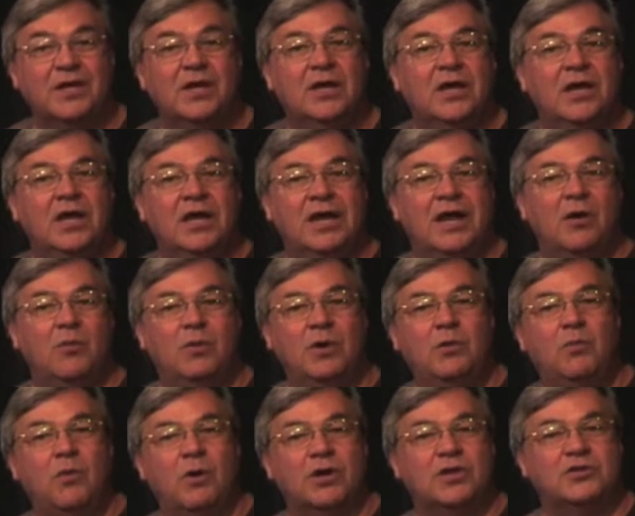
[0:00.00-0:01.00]
Now, we'll
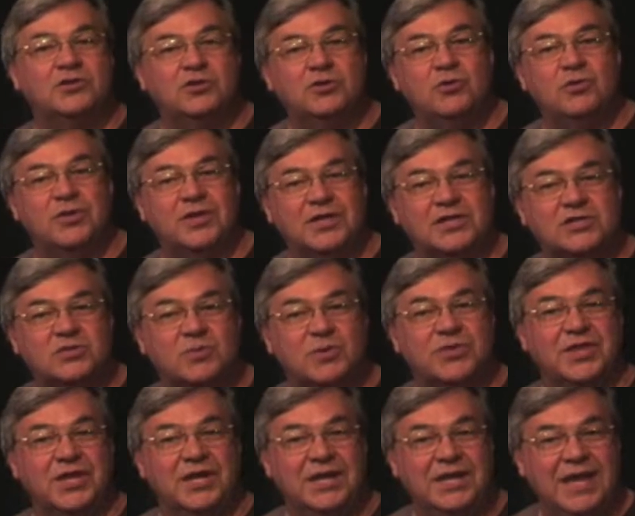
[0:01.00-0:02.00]
want to do this with
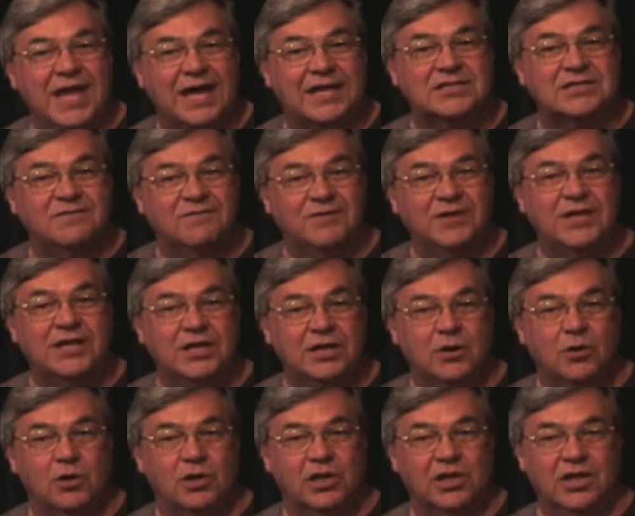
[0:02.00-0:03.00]
the next video
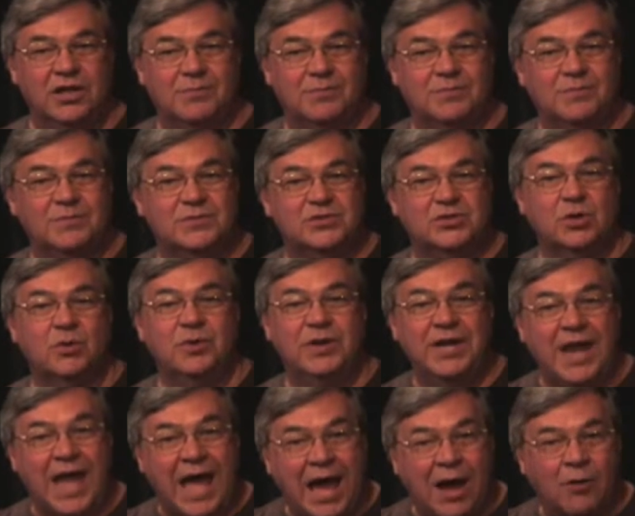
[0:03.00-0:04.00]
clip. So
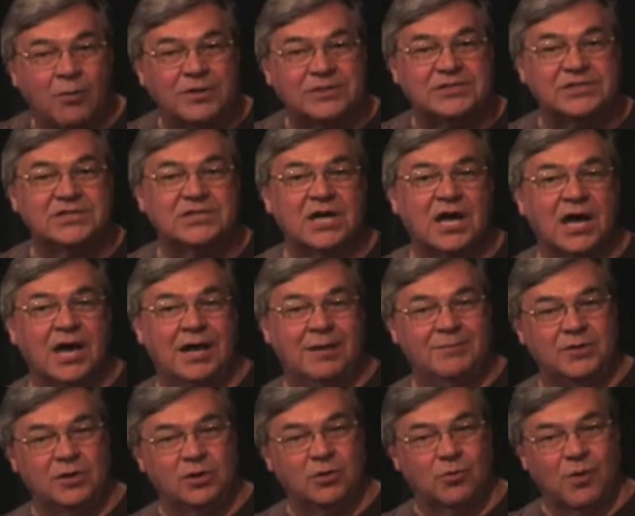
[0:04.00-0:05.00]
now is the time
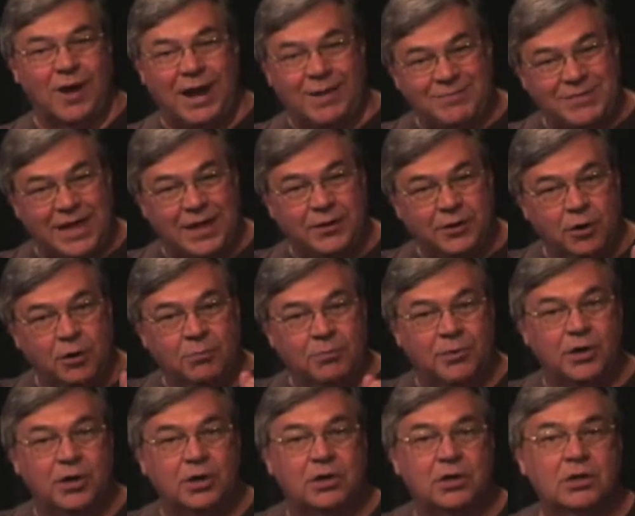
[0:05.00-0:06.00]
to grab that
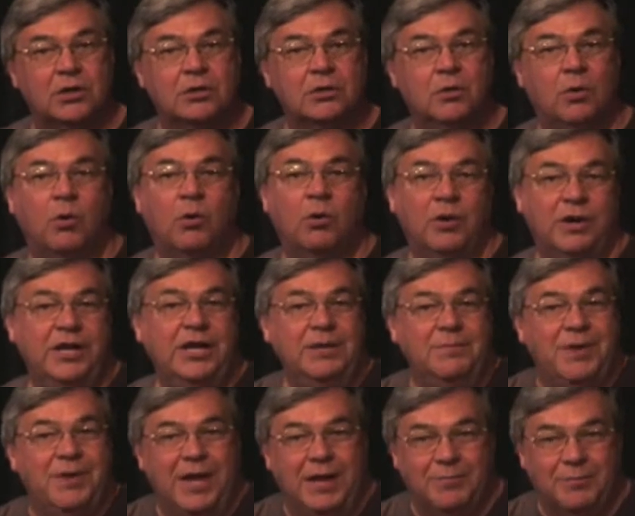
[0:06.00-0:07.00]
notebook or any
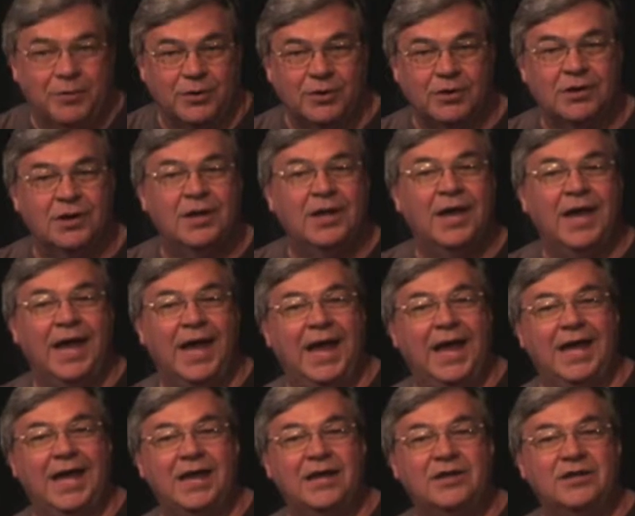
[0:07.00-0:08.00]
paper
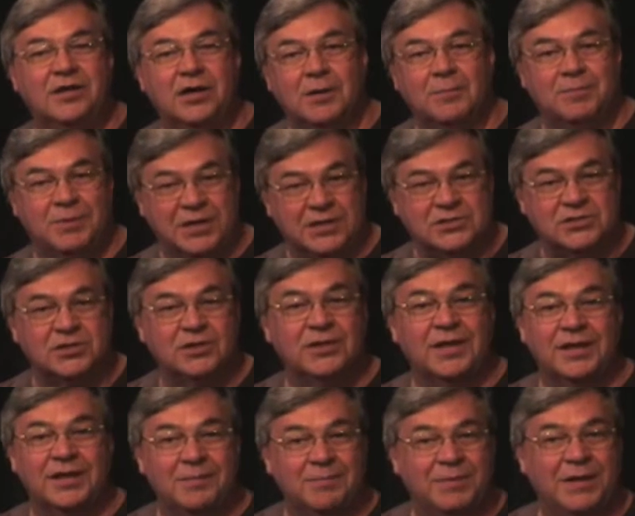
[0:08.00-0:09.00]
and a pencil
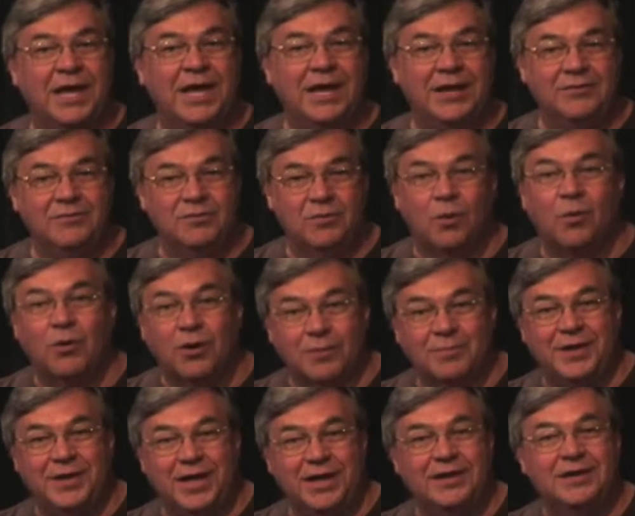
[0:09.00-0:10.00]
and a pen or a
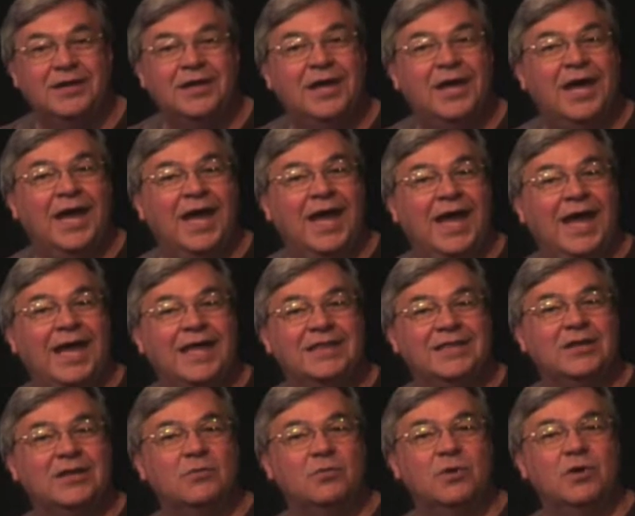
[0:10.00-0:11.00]
pen. And
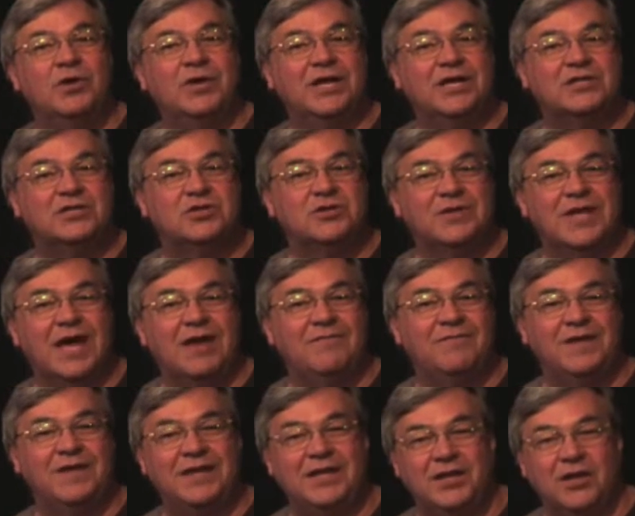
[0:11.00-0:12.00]
then we'll get to that
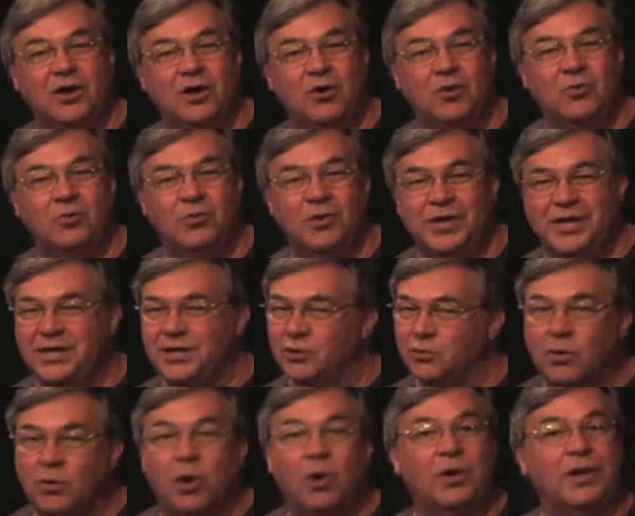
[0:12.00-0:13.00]
video. We'll get it
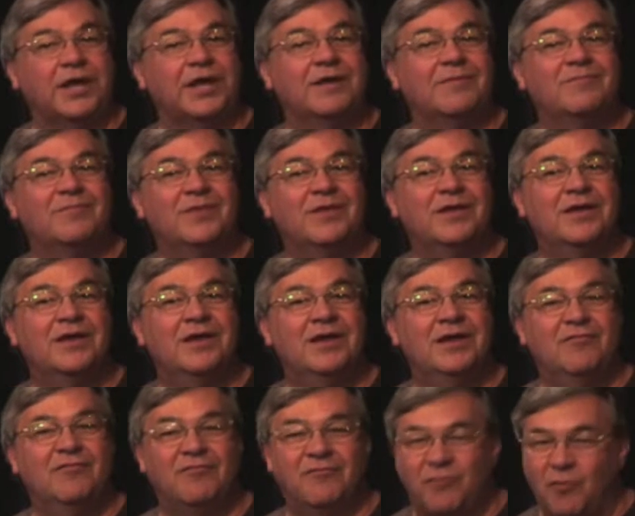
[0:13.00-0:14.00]
rolling
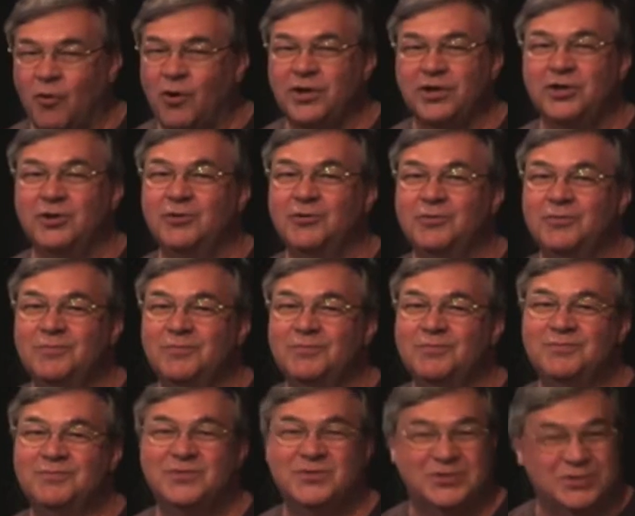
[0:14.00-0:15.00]
for you
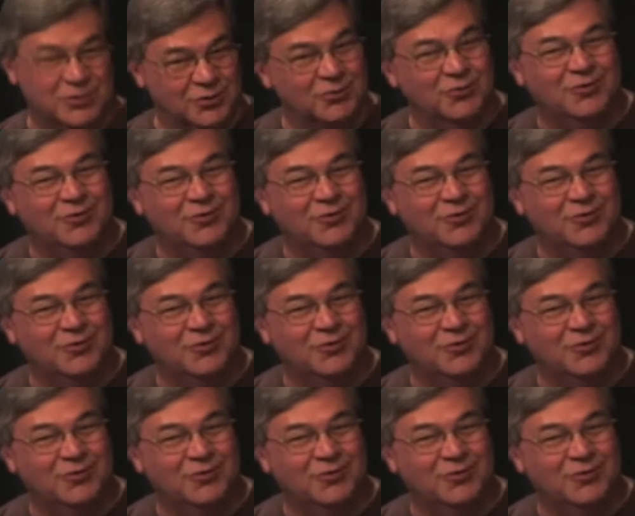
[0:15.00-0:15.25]
soon.